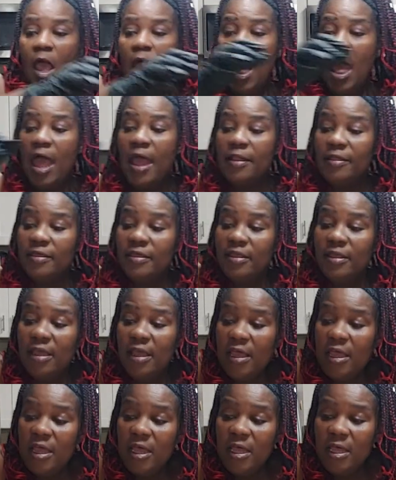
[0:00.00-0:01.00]
And
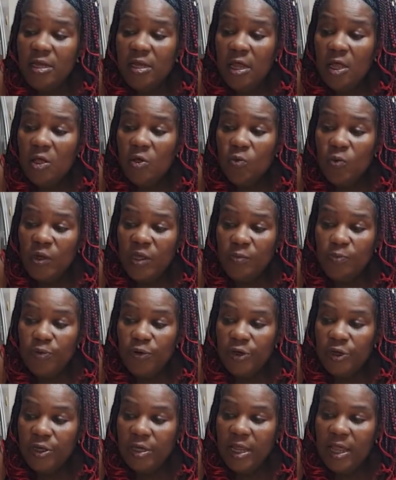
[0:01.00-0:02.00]
then we
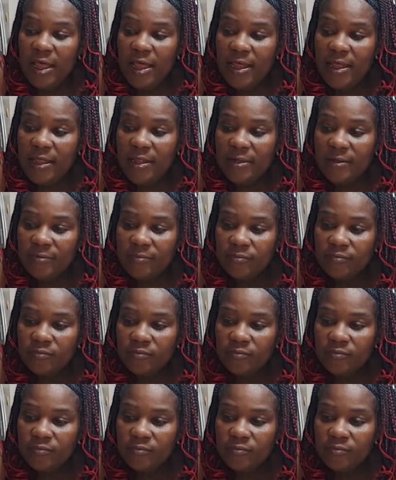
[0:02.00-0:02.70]
put a